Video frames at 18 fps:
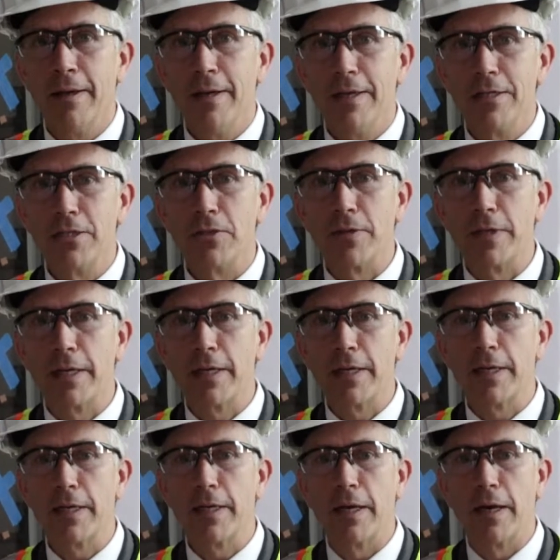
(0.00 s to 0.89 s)
So
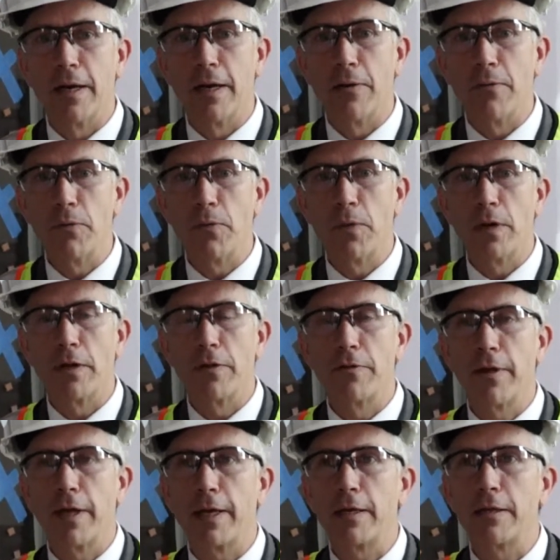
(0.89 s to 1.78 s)
again, we want to
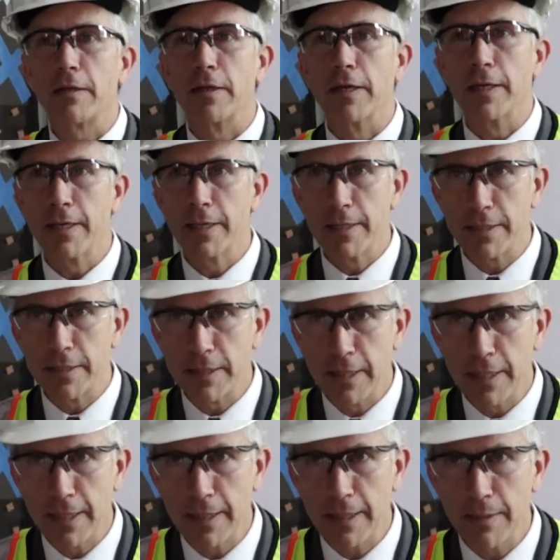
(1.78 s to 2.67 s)
thank the HIT
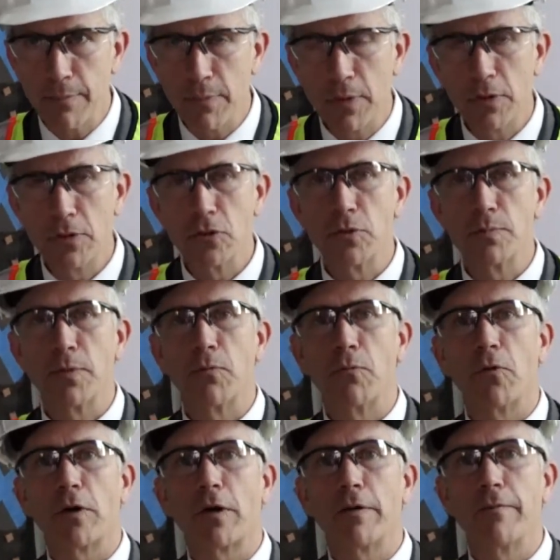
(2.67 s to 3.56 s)
team who's been
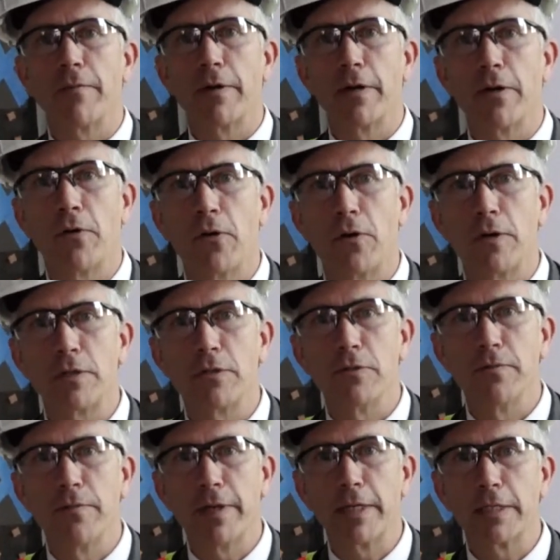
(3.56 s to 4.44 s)
working very hard
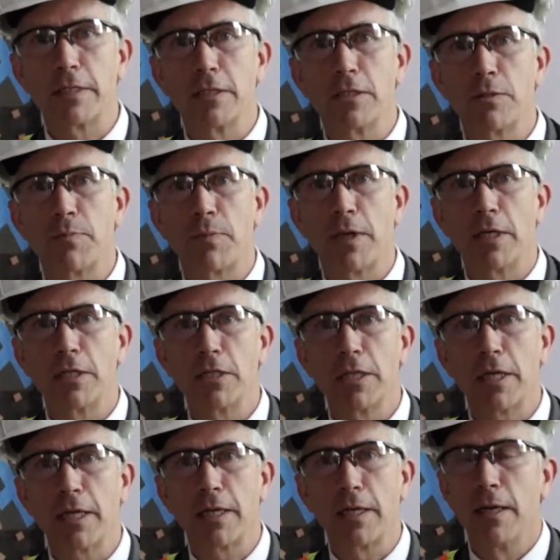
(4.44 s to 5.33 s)
to advance this
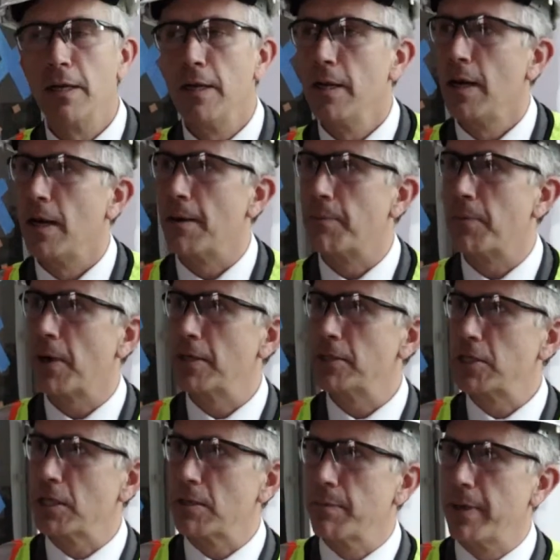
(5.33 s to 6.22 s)
project, our
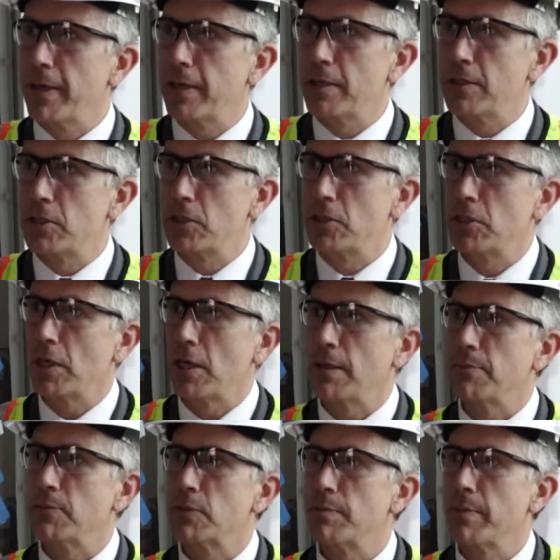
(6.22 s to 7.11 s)
project manager,
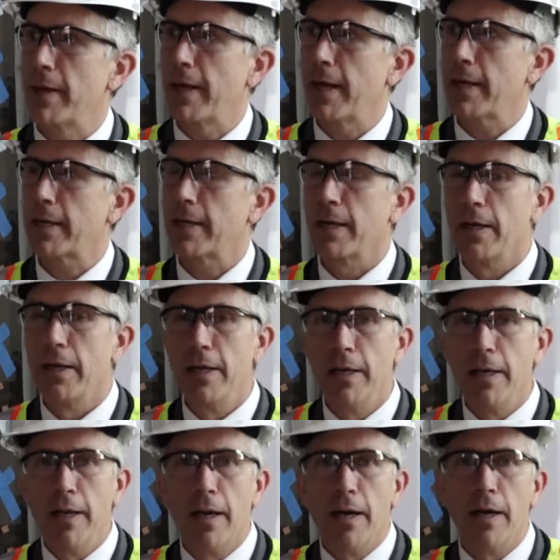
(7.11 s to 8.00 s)
James Mack,
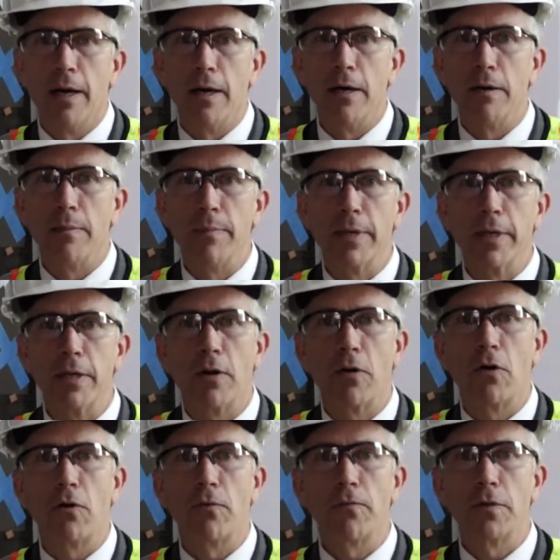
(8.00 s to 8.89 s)
and
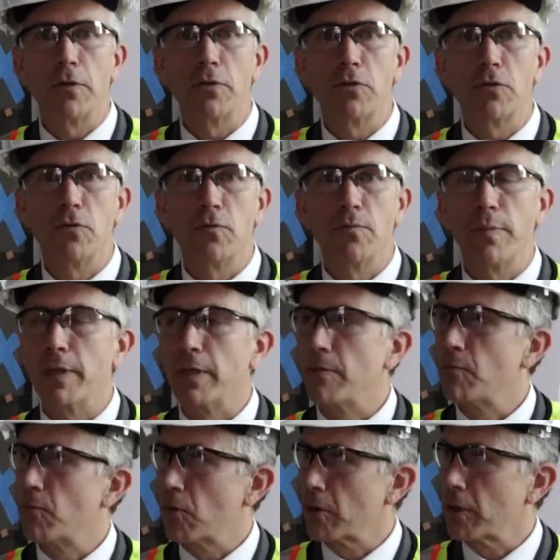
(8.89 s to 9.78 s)
all of those who have
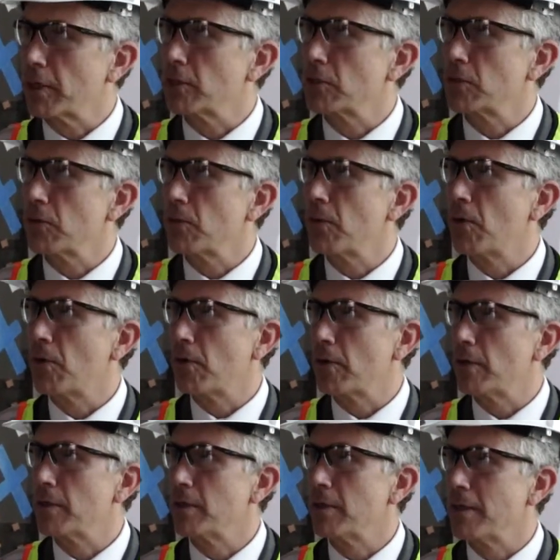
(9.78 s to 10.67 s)
been working so
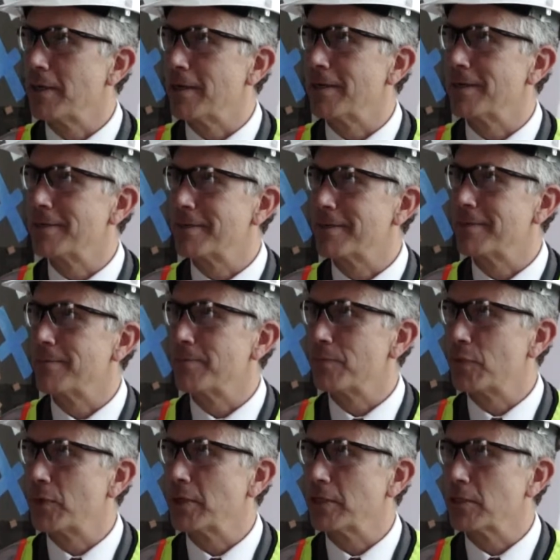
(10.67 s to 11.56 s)
hard to
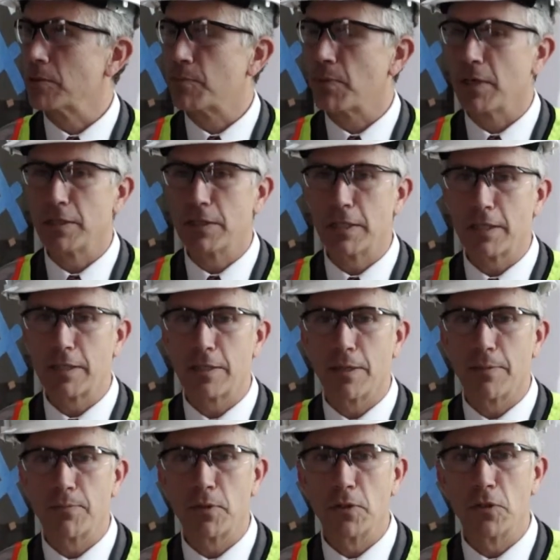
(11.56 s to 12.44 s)
bring this project
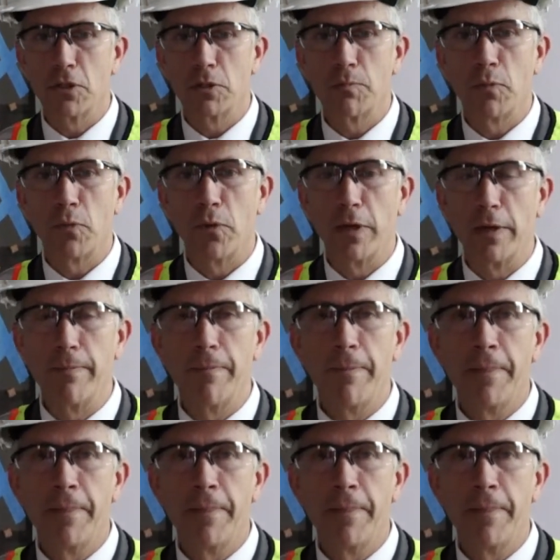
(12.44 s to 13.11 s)
up to this point.